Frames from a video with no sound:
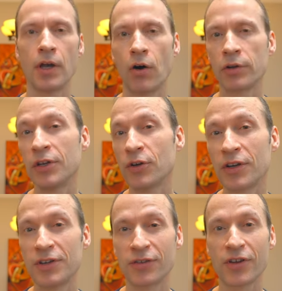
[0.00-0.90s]
Only you
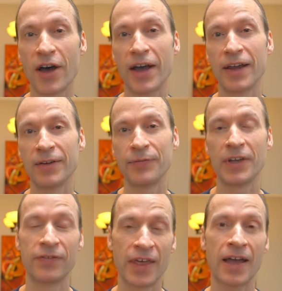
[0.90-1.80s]
can decide
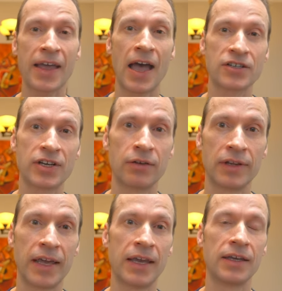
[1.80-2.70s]
if that cash
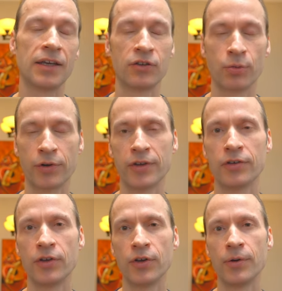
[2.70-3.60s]
outlay is worth it
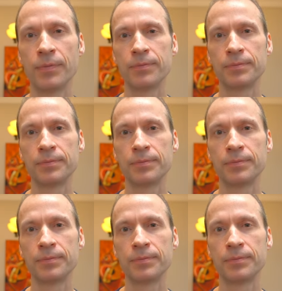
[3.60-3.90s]
to you.